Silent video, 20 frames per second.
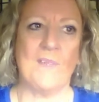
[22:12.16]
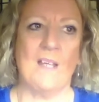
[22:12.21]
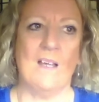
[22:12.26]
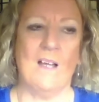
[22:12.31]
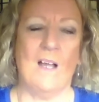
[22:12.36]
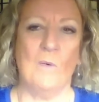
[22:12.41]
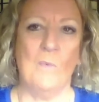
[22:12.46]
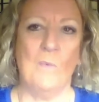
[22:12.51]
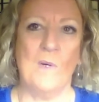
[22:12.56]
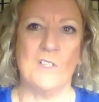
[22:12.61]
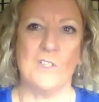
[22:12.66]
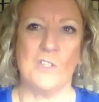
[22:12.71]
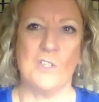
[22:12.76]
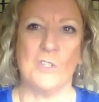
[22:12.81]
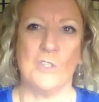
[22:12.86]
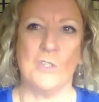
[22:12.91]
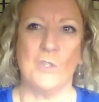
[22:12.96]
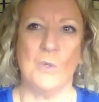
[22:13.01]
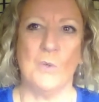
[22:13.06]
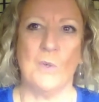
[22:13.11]
I went
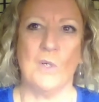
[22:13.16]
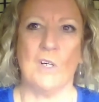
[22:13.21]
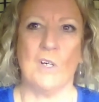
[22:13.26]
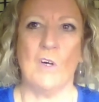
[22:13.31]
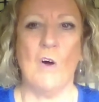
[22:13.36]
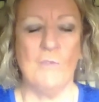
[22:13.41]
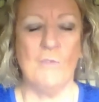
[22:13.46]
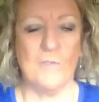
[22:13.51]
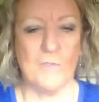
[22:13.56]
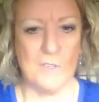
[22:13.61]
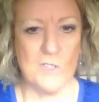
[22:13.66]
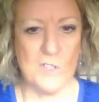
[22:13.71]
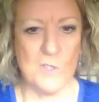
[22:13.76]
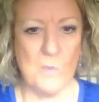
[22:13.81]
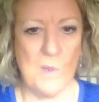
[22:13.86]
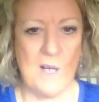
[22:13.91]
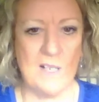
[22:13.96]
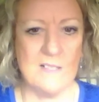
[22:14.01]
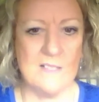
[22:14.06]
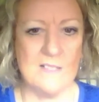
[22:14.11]
to a conference
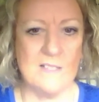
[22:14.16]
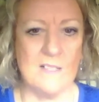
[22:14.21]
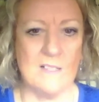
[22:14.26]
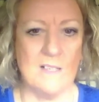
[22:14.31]
once,